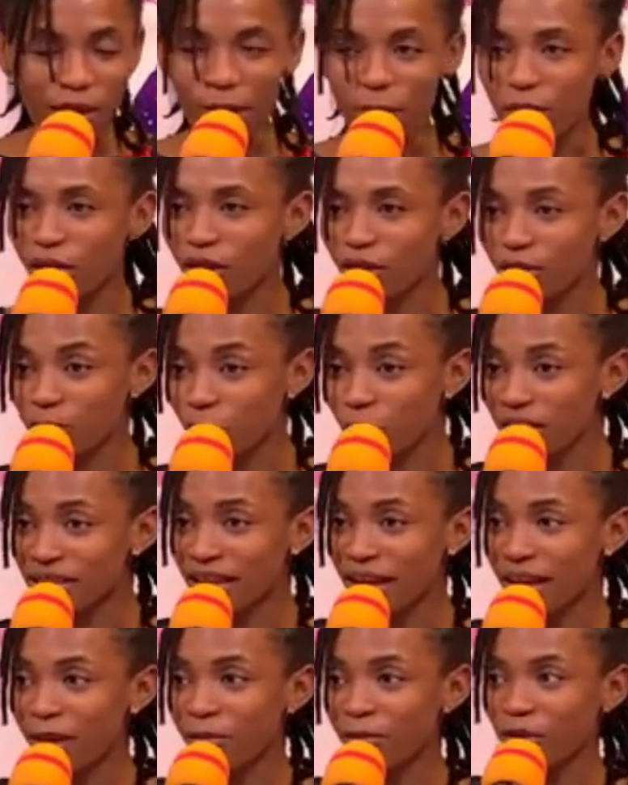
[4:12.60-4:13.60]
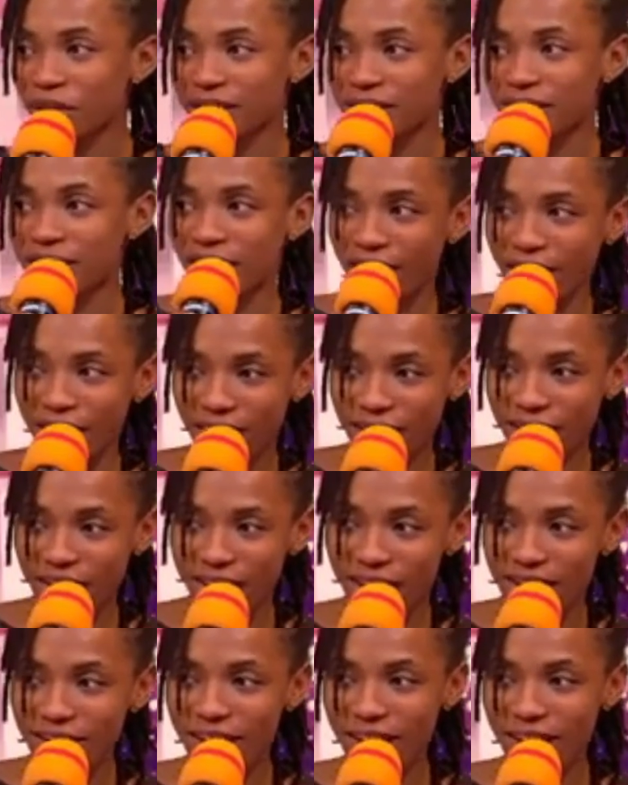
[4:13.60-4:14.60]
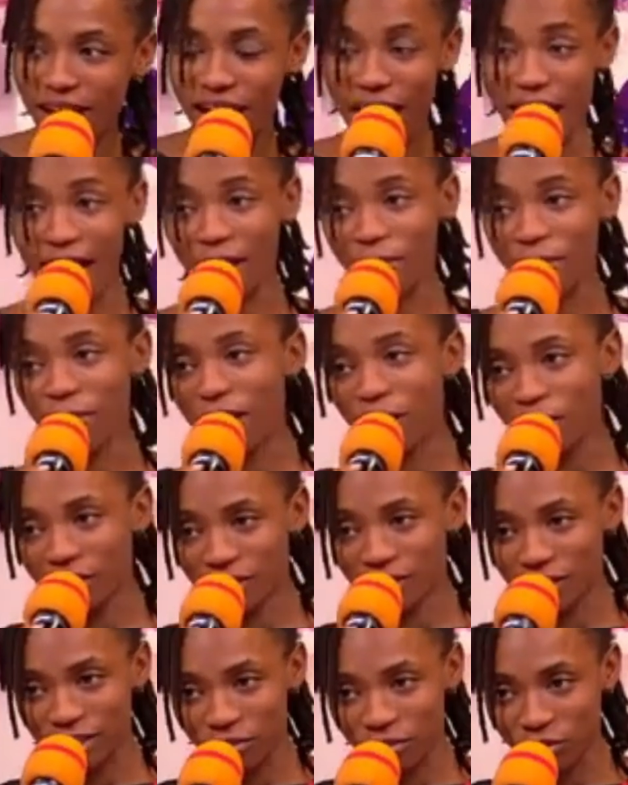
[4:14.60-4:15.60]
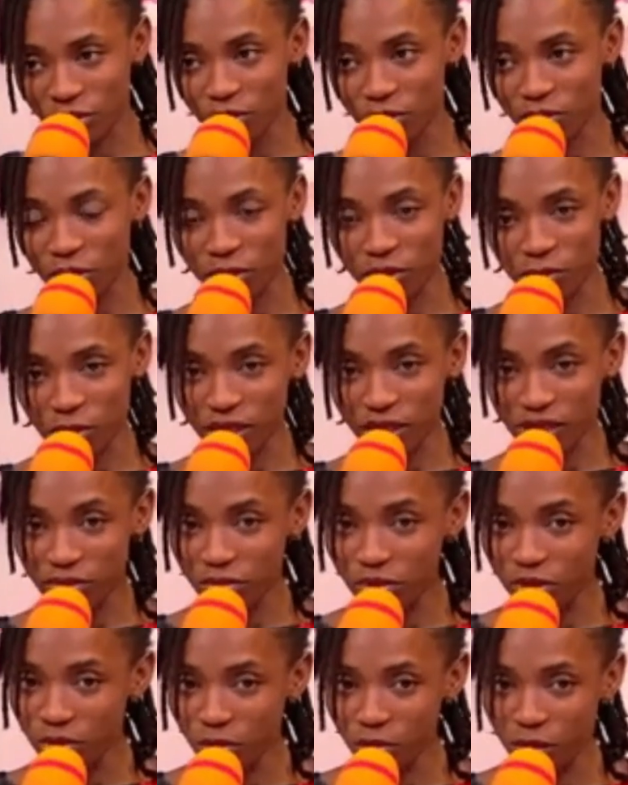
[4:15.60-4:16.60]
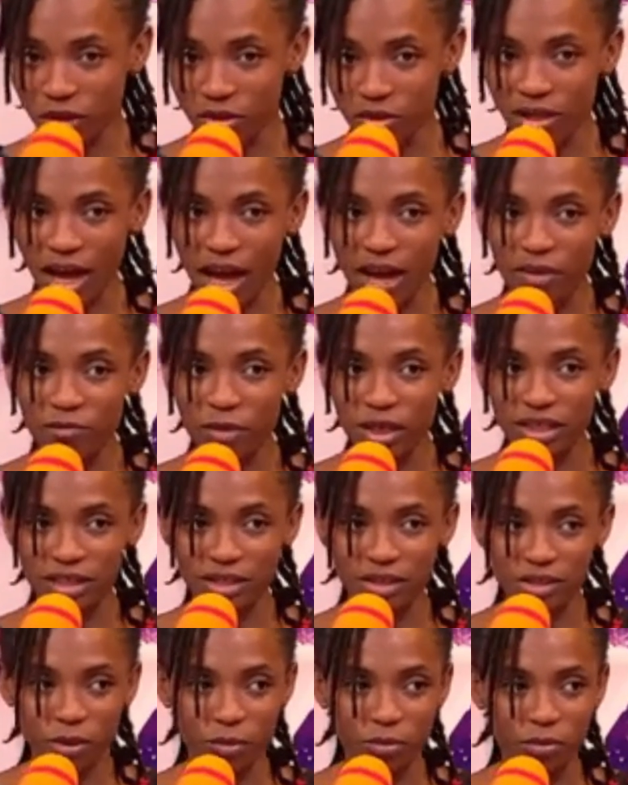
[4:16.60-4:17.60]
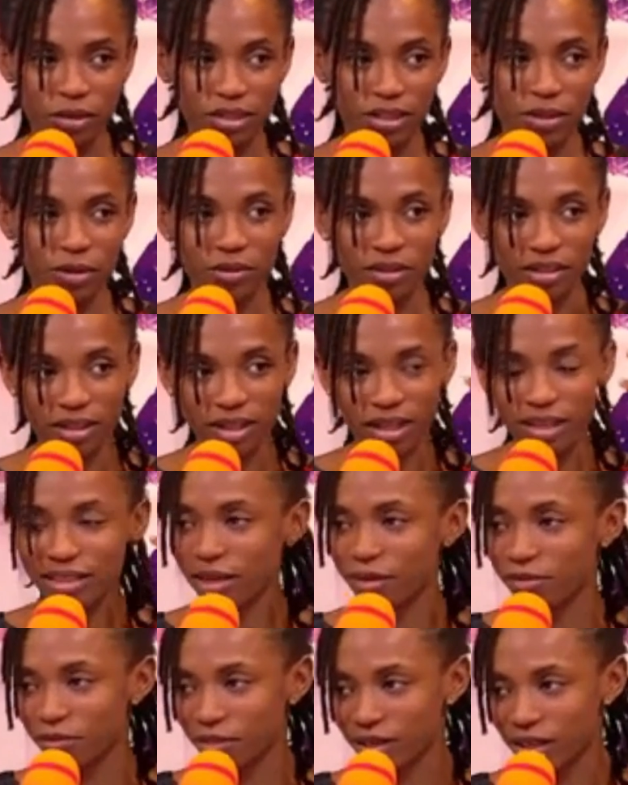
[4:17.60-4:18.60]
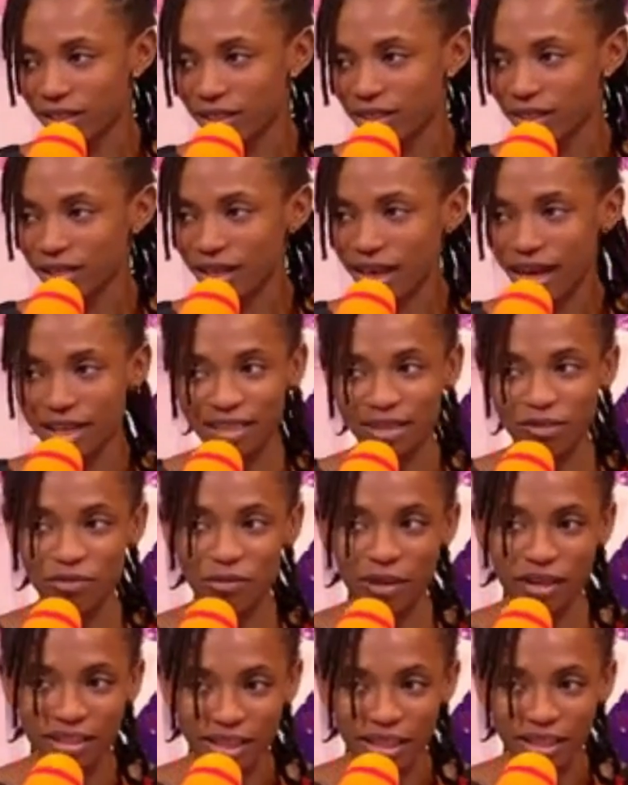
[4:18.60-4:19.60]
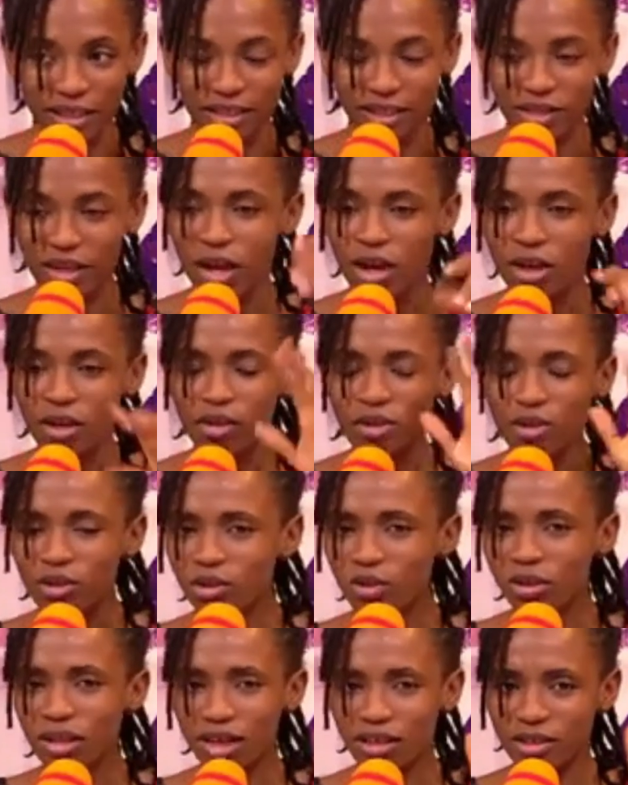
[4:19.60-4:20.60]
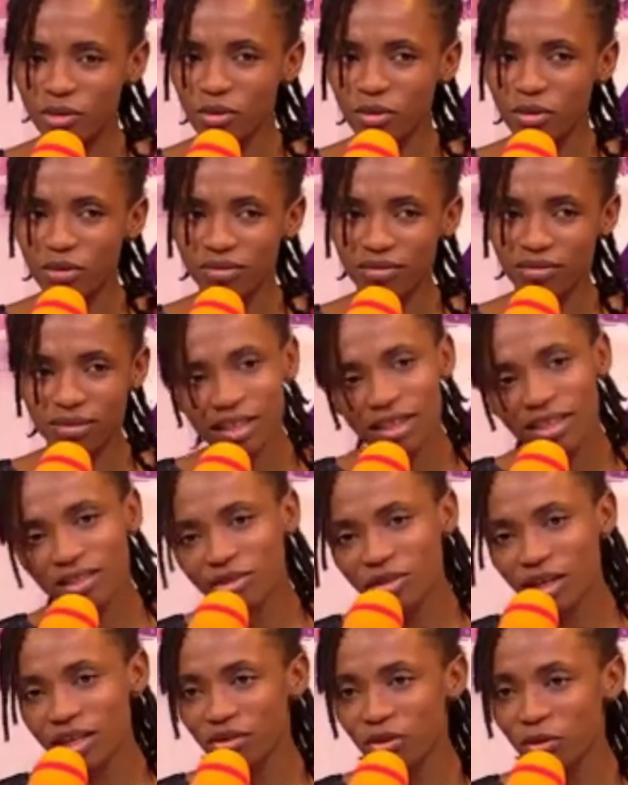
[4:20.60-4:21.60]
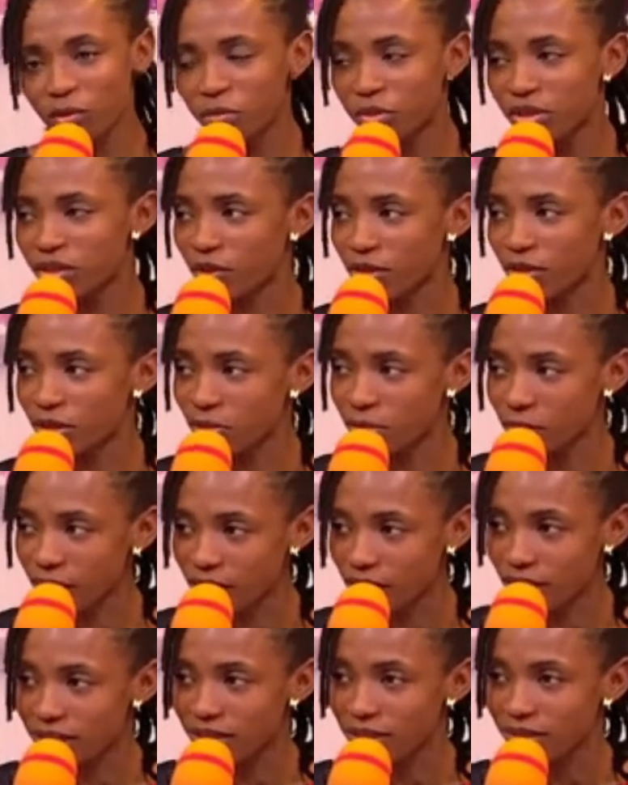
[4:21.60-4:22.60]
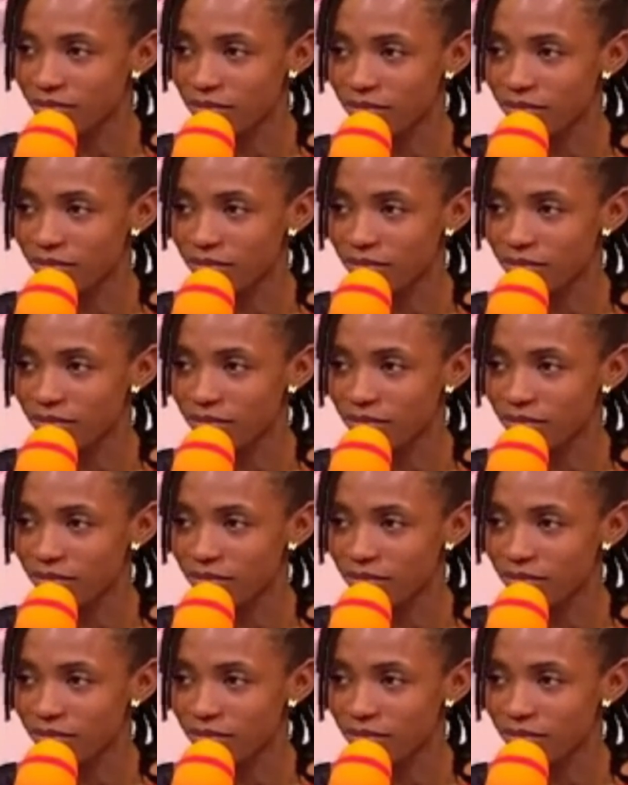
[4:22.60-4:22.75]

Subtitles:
Because once I am not there, I am out in the real world. But the real world, I've messed it up with all the things I've read and the different things. So there's literally no peace for the wicked.